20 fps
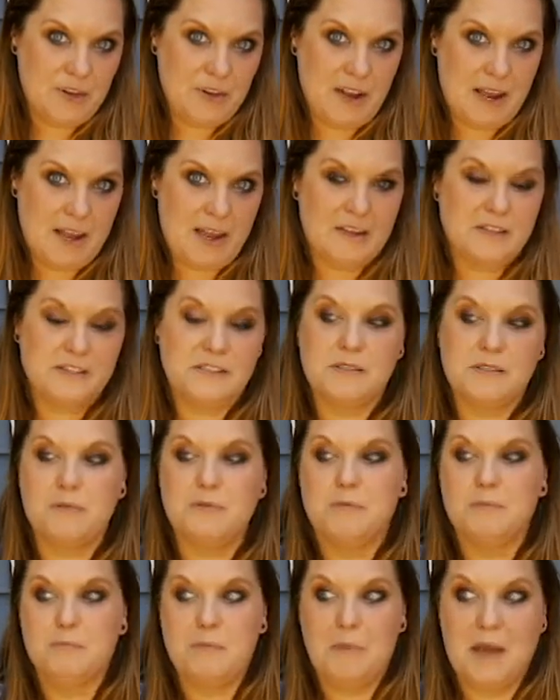plant
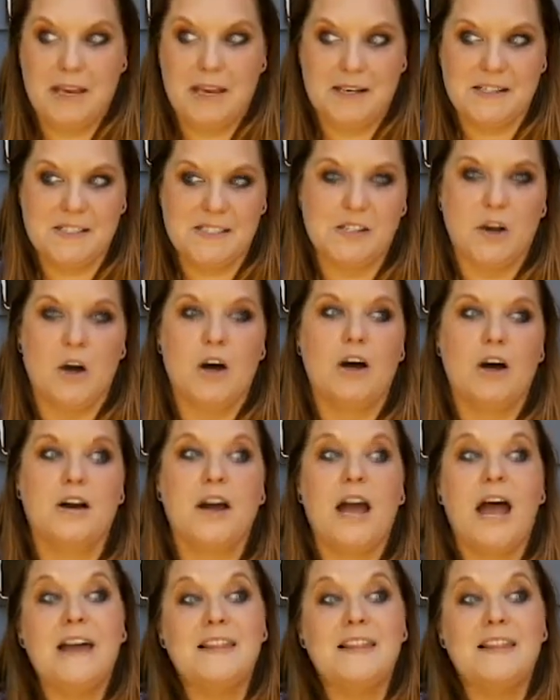make a song,